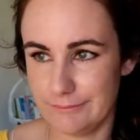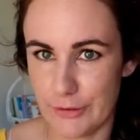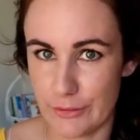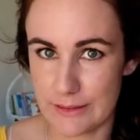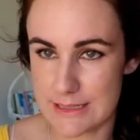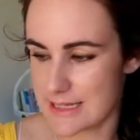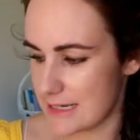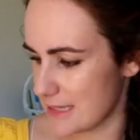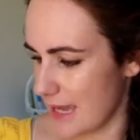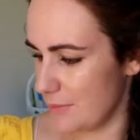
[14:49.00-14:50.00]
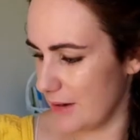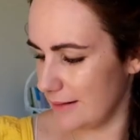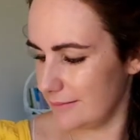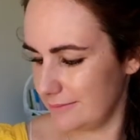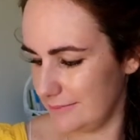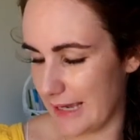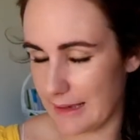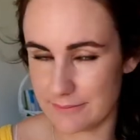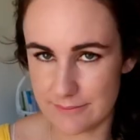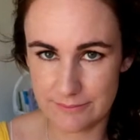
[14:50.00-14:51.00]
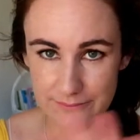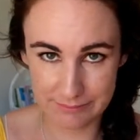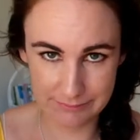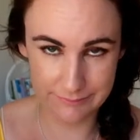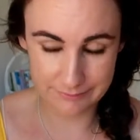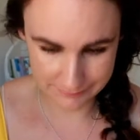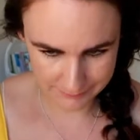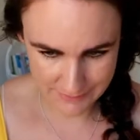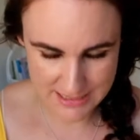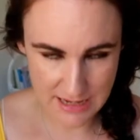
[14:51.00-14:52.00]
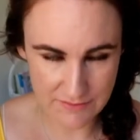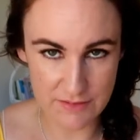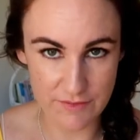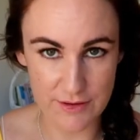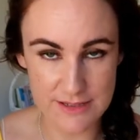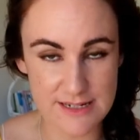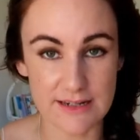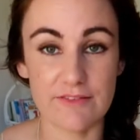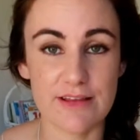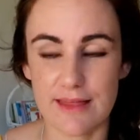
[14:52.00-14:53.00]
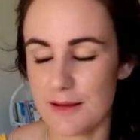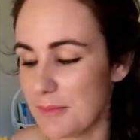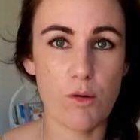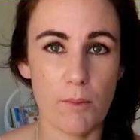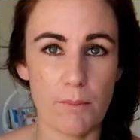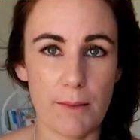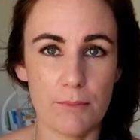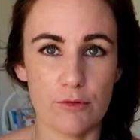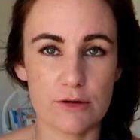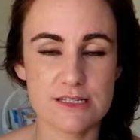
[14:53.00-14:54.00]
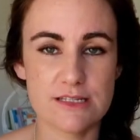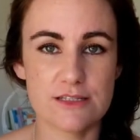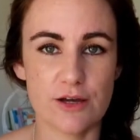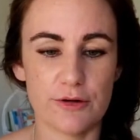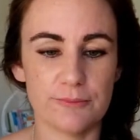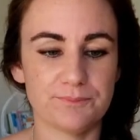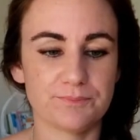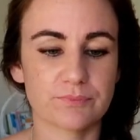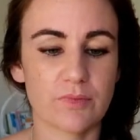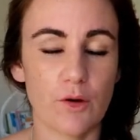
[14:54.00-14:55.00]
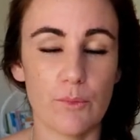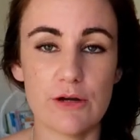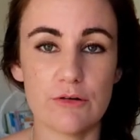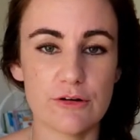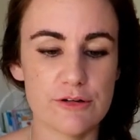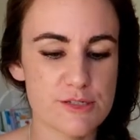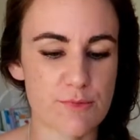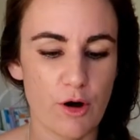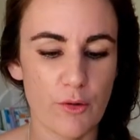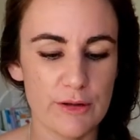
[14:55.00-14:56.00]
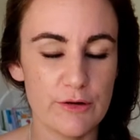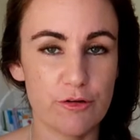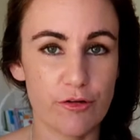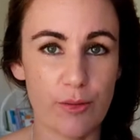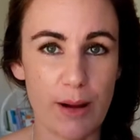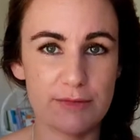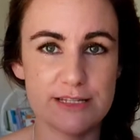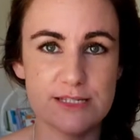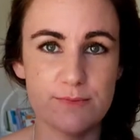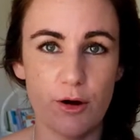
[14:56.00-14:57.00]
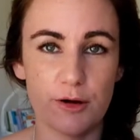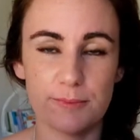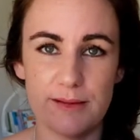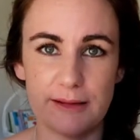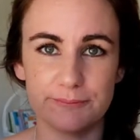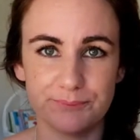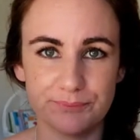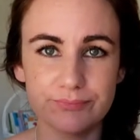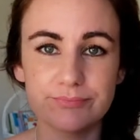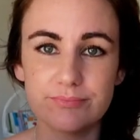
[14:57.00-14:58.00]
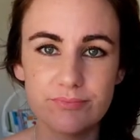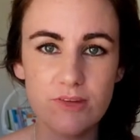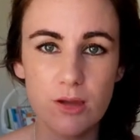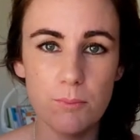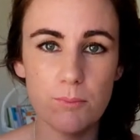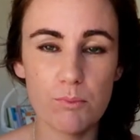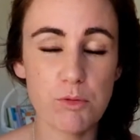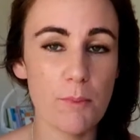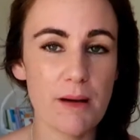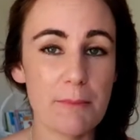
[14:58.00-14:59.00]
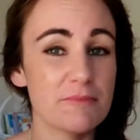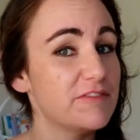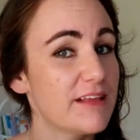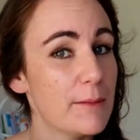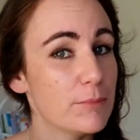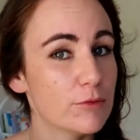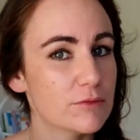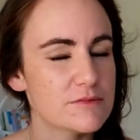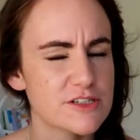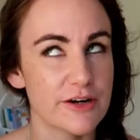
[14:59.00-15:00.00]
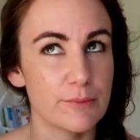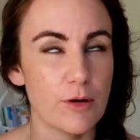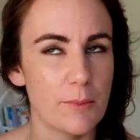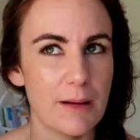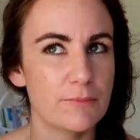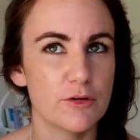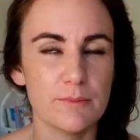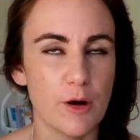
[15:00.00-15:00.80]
go nuts, I say. But yeah, safety first and everything. Pop-up books, so We all know Spot, we all grew up with Spot, but pop-up flat book, sorry, pop-up, not